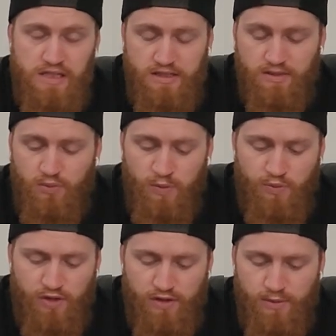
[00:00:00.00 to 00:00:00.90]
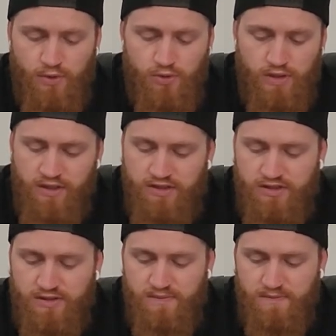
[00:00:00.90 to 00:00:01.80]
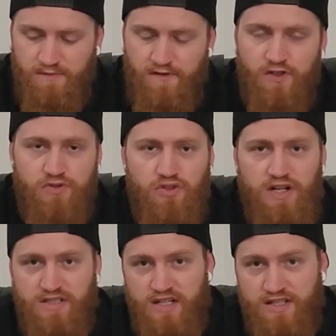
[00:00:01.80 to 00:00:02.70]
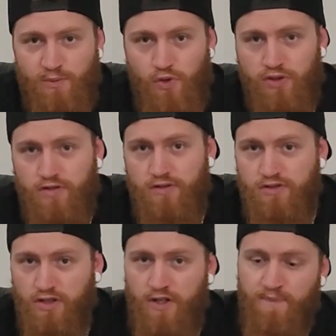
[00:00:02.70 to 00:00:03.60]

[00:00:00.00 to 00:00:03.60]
It's more breathable and it just feels nice as I'm walking. So